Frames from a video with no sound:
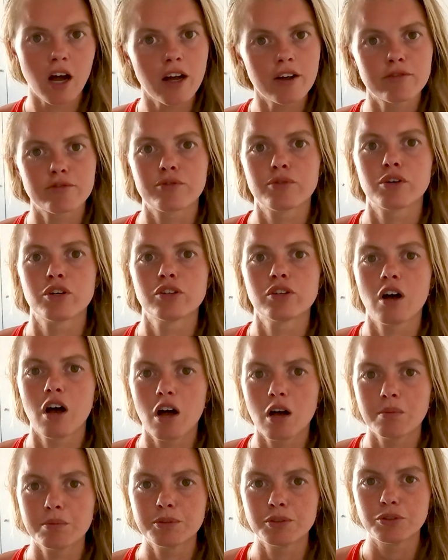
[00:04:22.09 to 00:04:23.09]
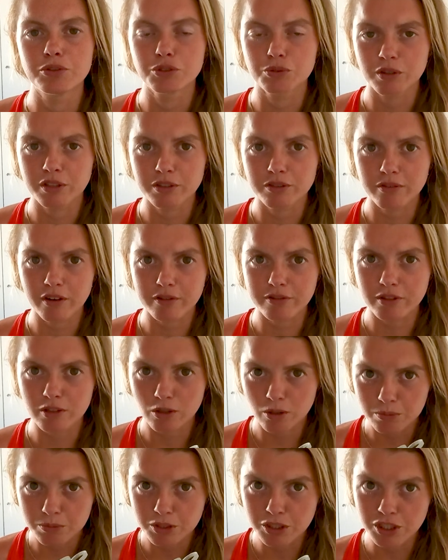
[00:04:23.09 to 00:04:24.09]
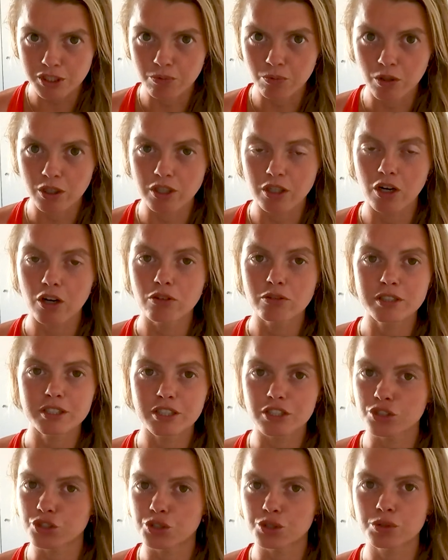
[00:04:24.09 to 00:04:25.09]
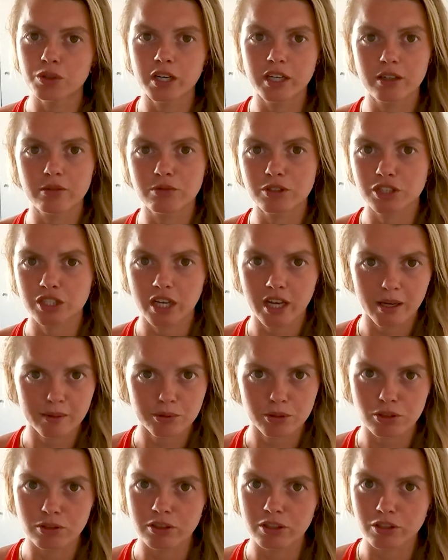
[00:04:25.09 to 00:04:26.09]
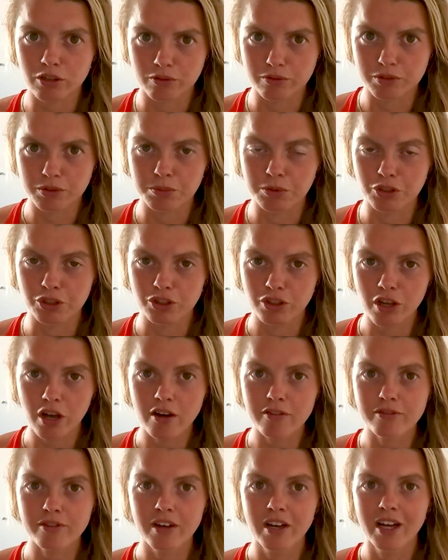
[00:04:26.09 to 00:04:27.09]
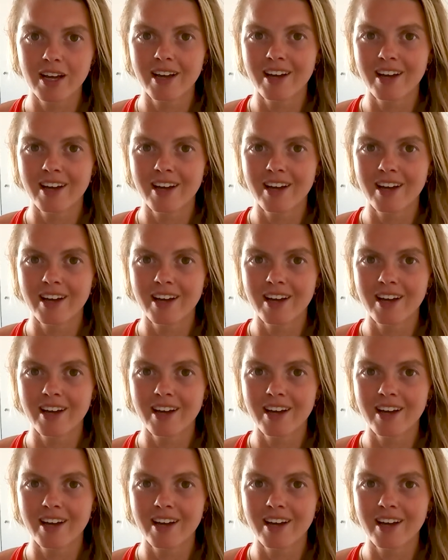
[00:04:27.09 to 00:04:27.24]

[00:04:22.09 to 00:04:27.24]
I've run up to 25 kilometers in one go with this shoe and it was absolutely comfortable enough.